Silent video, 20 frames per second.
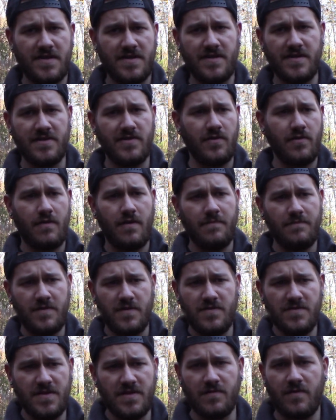I didn't grow up
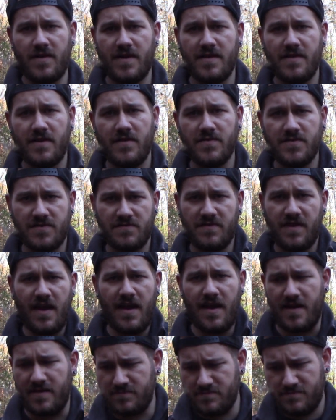using one of those, so
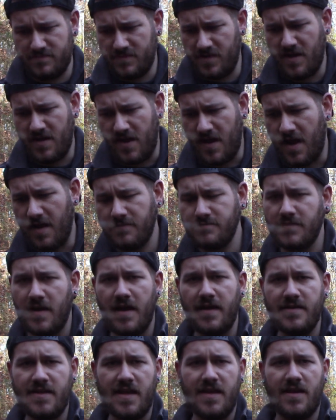
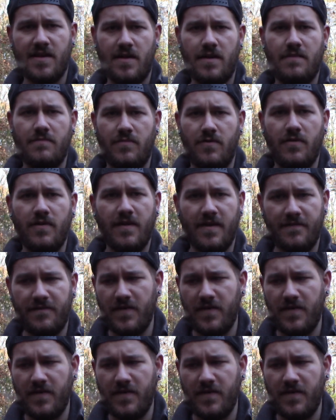I can get on board.